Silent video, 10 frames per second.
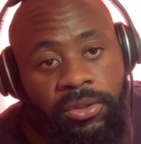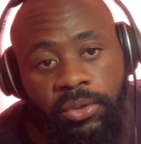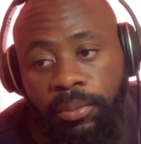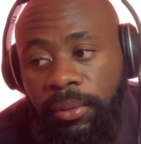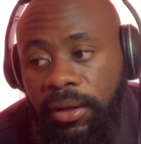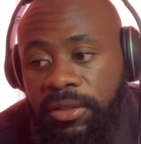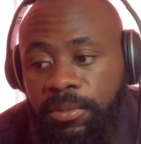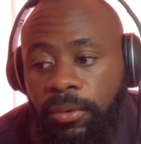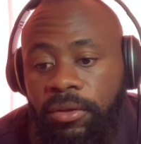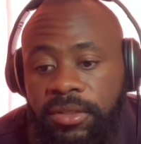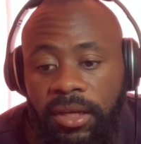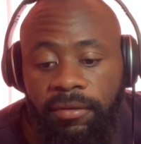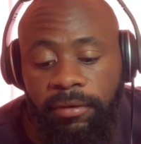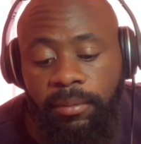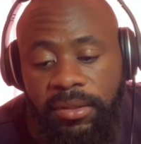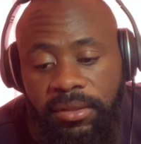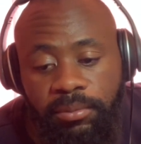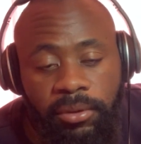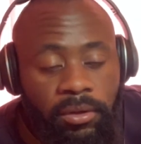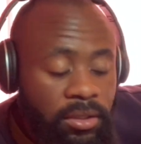so many small scale farmers,
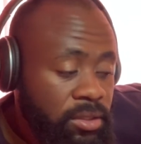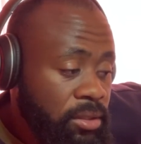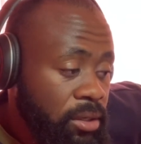because